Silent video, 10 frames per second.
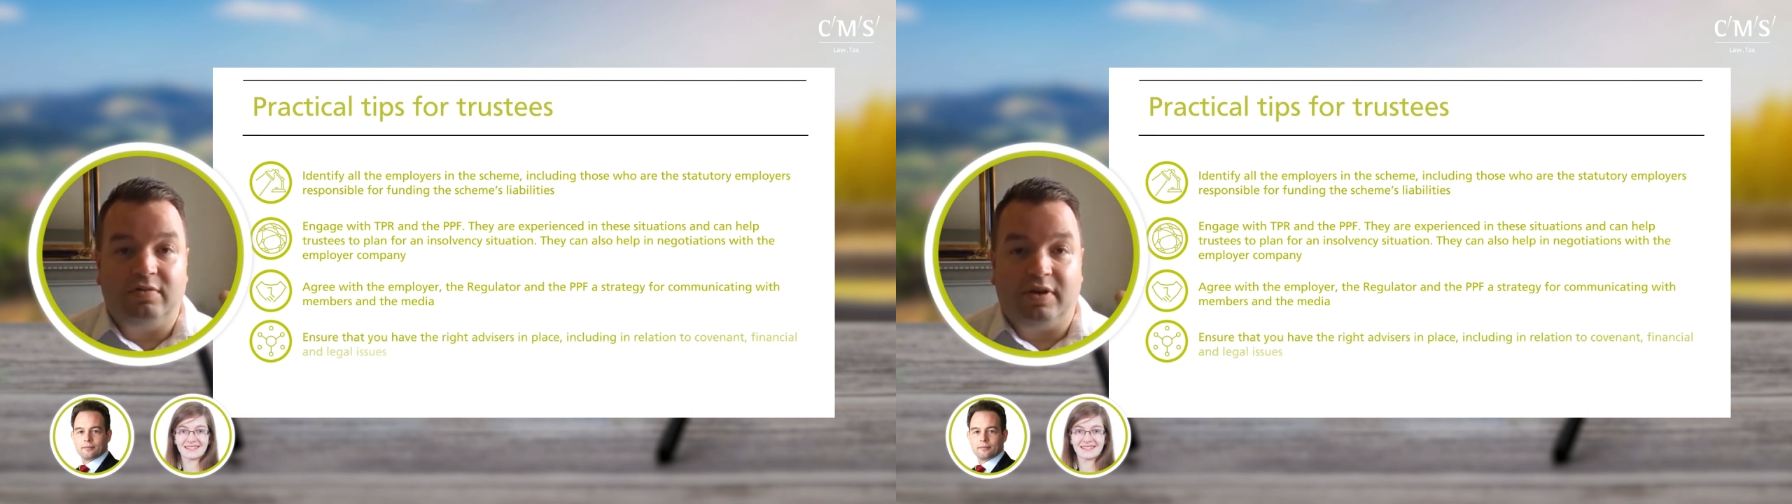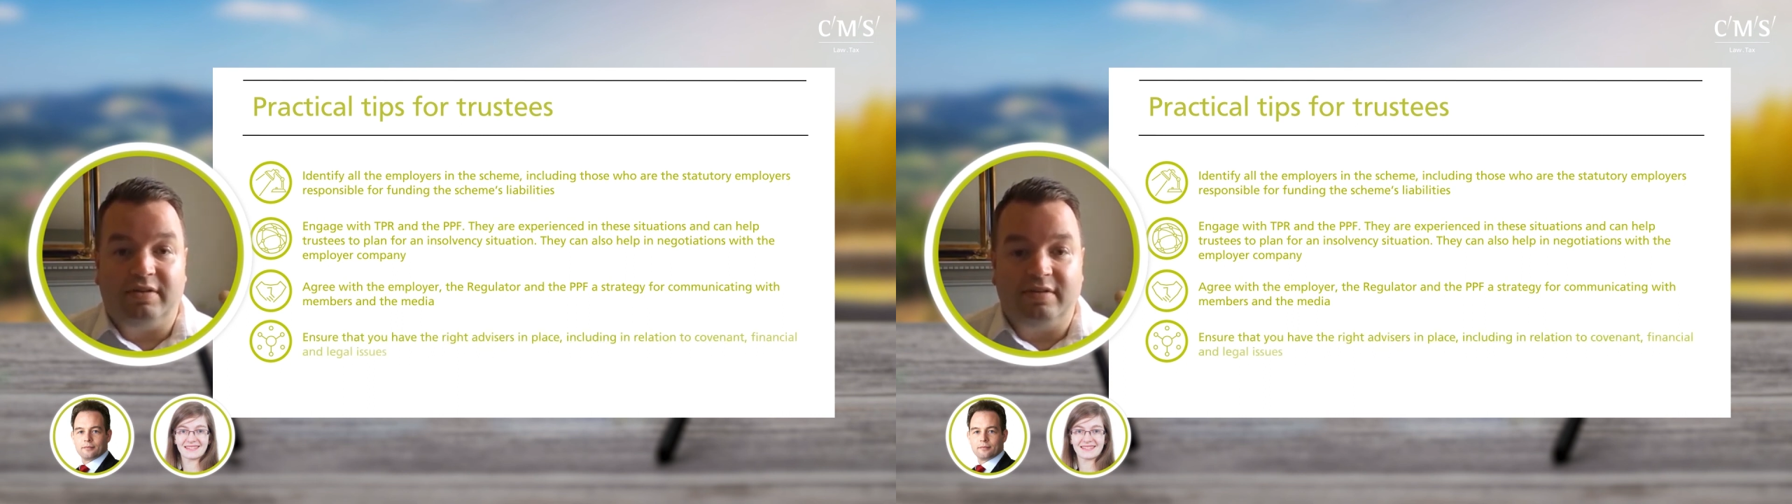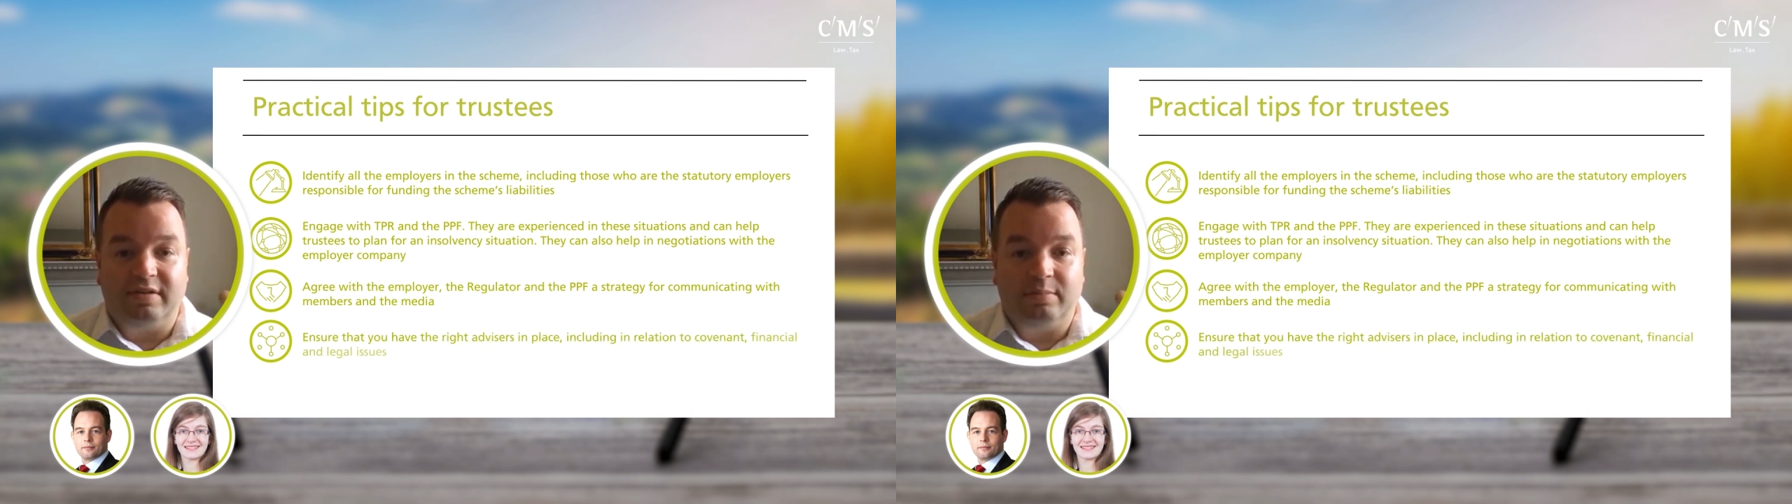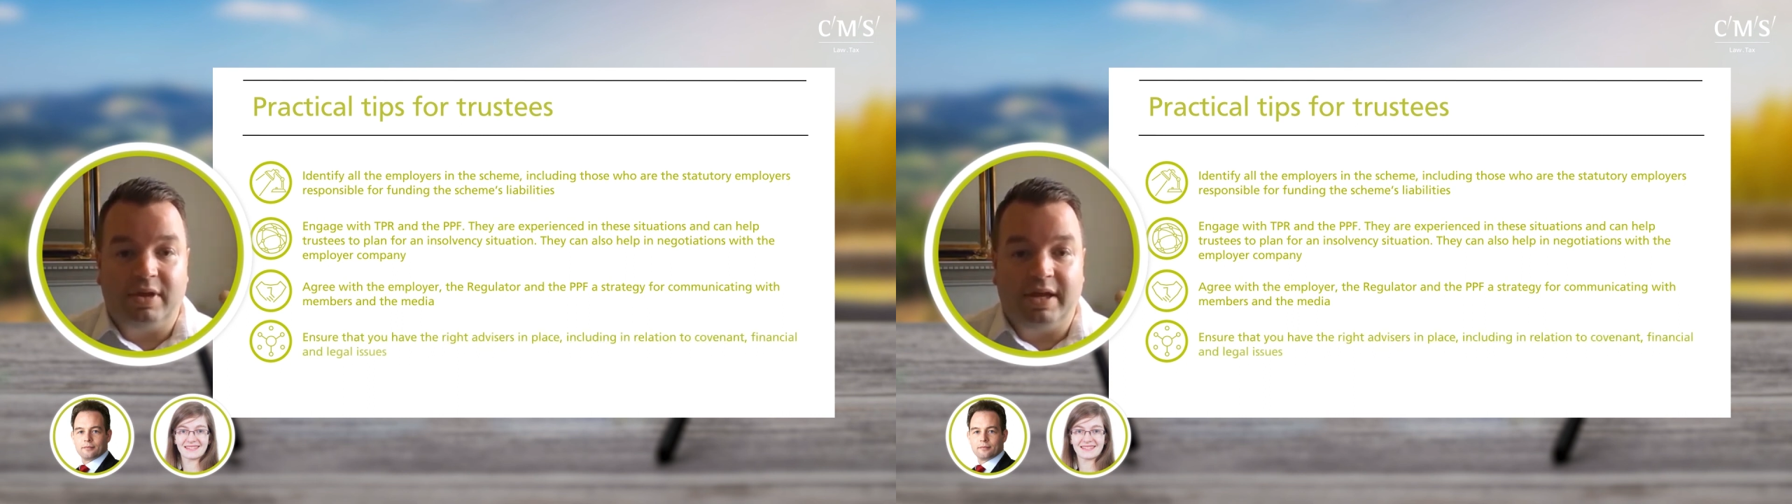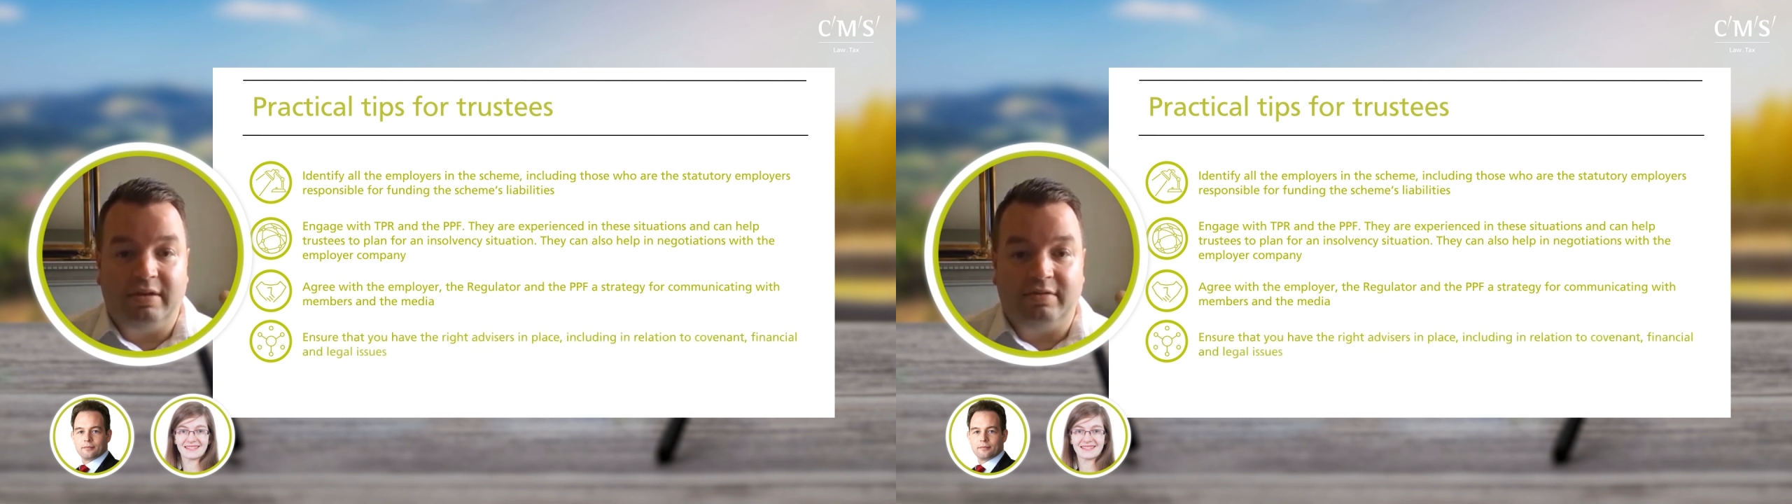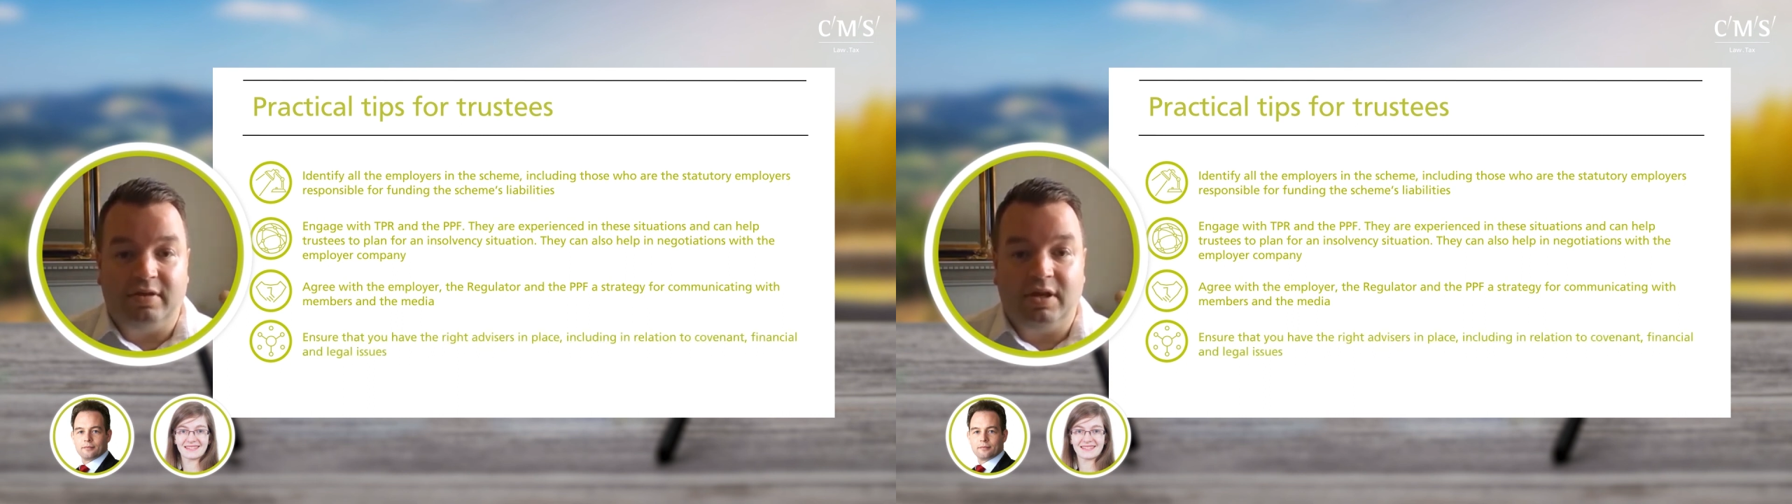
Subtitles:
advisors in place,